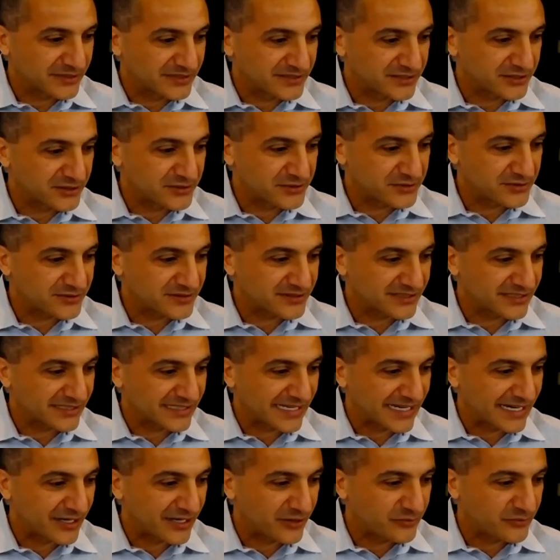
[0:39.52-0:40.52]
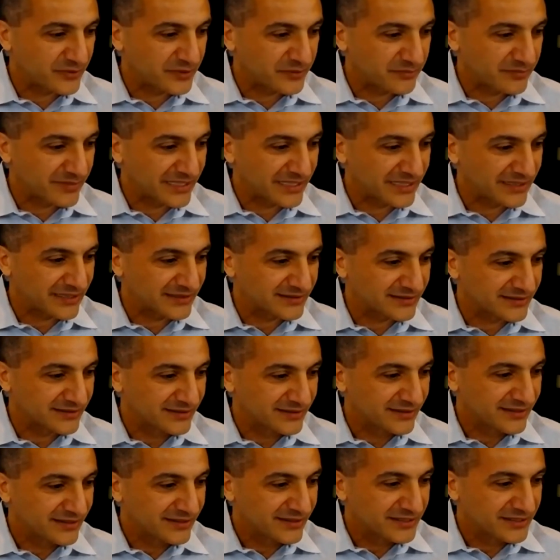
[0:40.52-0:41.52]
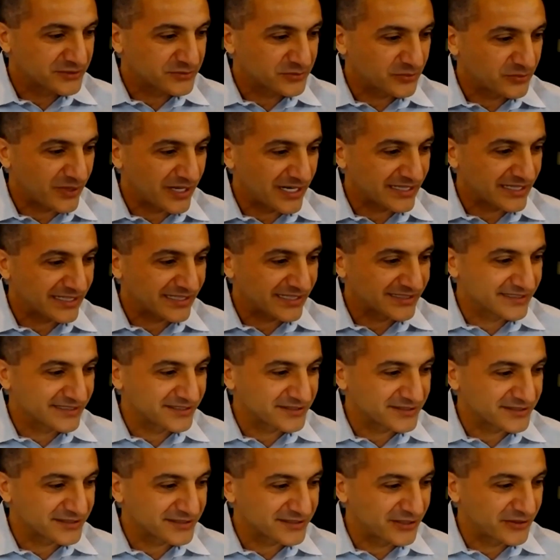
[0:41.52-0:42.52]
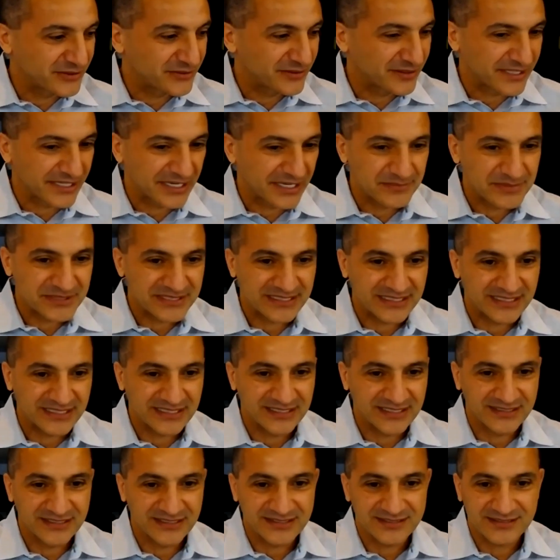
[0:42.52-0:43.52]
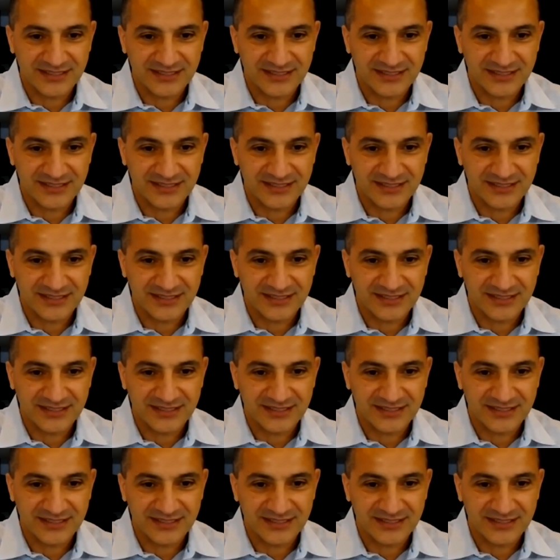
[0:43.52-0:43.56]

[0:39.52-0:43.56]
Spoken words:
it's interesting how we meet. He's walking in the snow, and I'm sitting in the